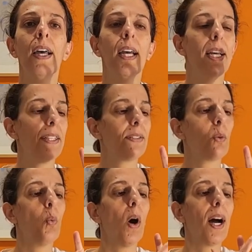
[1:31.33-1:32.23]

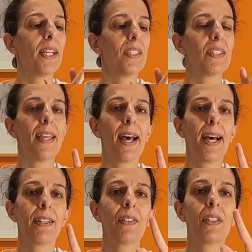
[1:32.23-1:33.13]
And why is
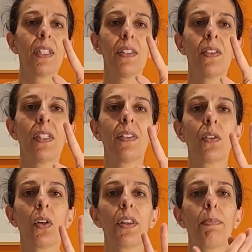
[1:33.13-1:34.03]
that? Since
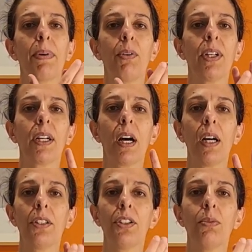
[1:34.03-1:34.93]
it's on the
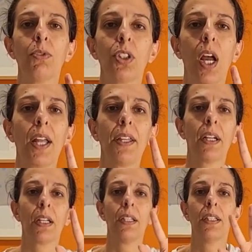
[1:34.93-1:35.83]
pericardium
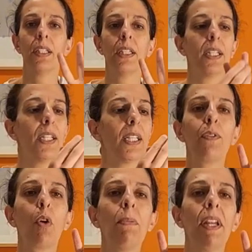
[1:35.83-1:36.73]
channel.
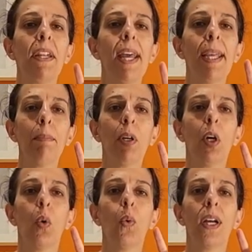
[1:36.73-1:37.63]
From the
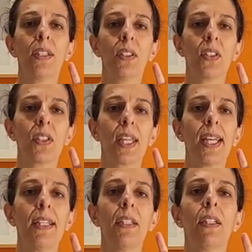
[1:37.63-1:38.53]
name we
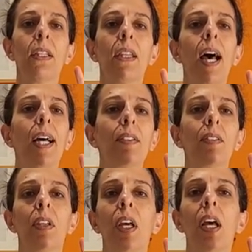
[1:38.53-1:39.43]
understand
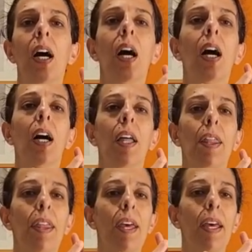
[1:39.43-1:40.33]
that
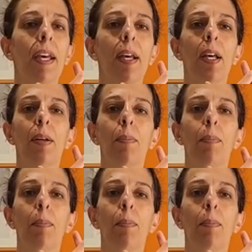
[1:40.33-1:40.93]
the